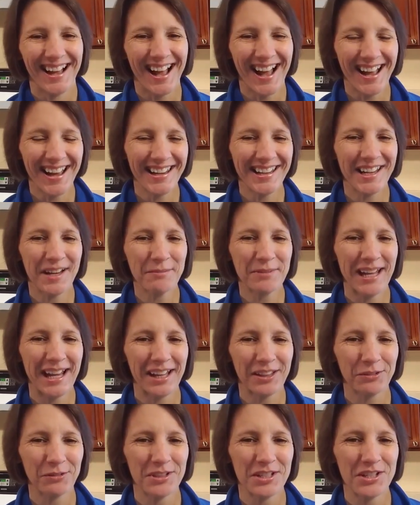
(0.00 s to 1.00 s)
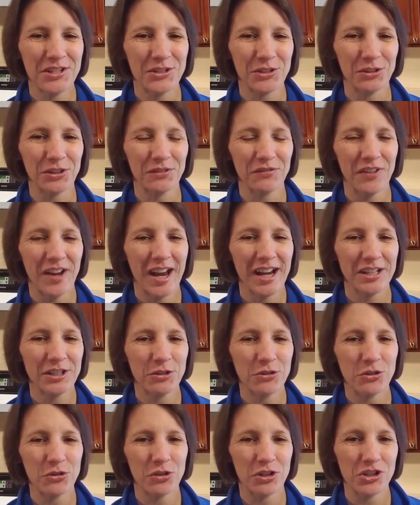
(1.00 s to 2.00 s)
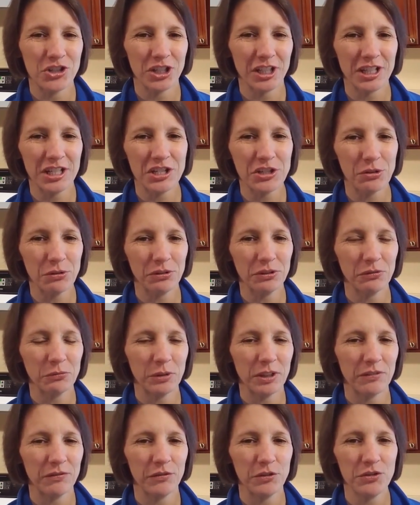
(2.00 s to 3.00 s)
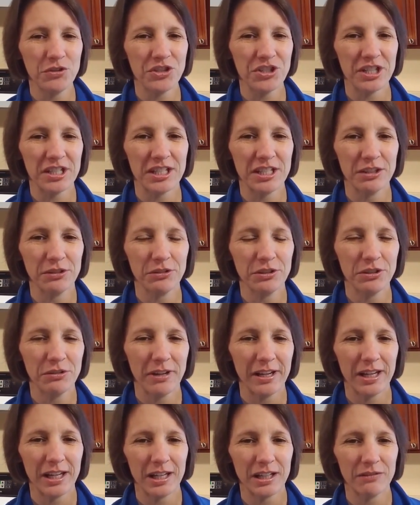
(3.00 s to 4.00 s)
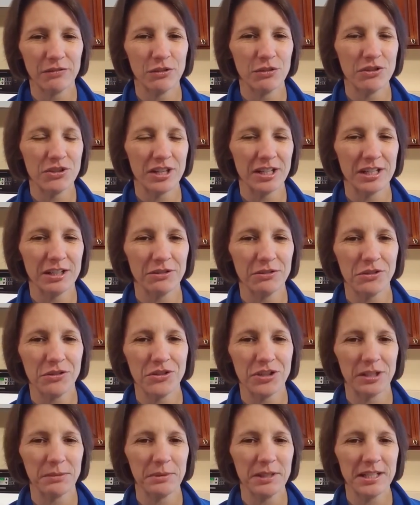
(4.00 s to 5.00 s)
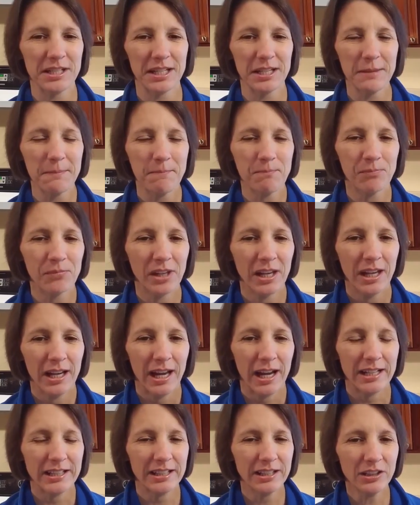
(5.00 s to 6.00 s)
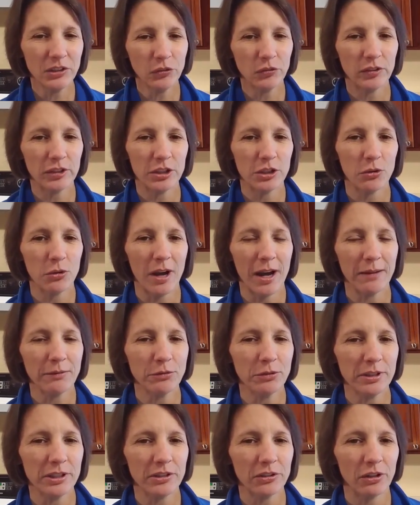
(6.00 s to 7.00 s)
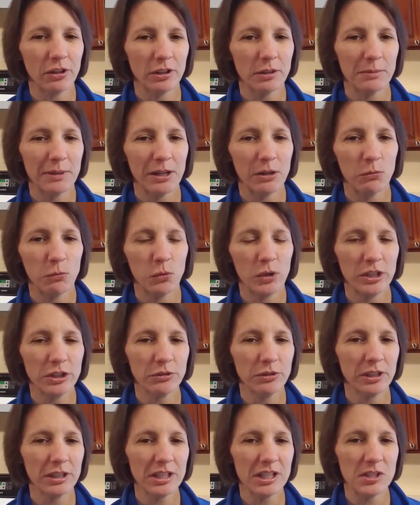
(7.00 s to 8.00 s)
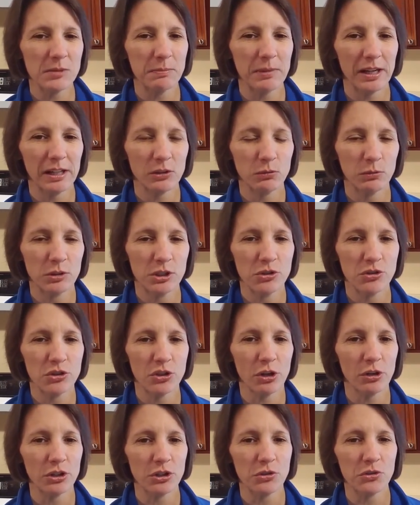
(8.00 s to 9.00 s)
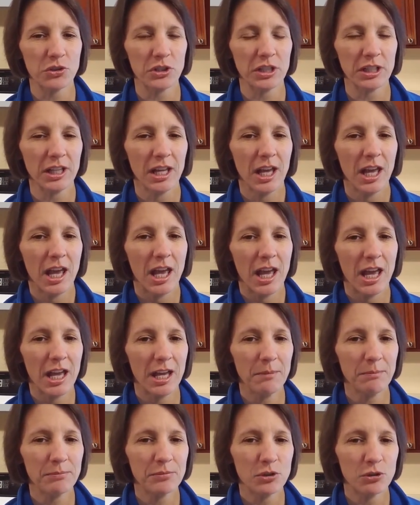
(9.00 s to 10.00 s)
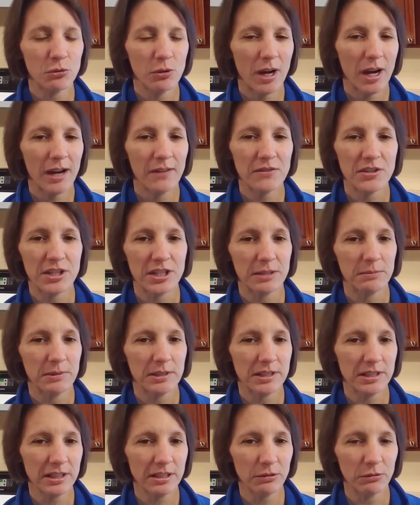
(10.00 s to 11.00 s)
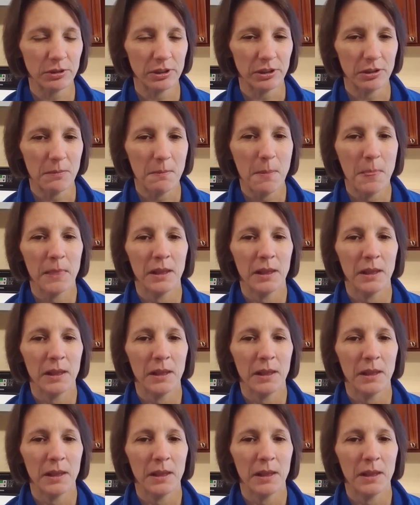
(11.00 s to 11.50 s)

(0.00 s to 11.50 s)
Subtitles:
Hi, I'm Catherine, certified nutrition consultant with Foods That Heal You and Foods That Heal You CBD. And in this video, I'm going to talk about what you can expect when you start using hemp-derived CBD oil.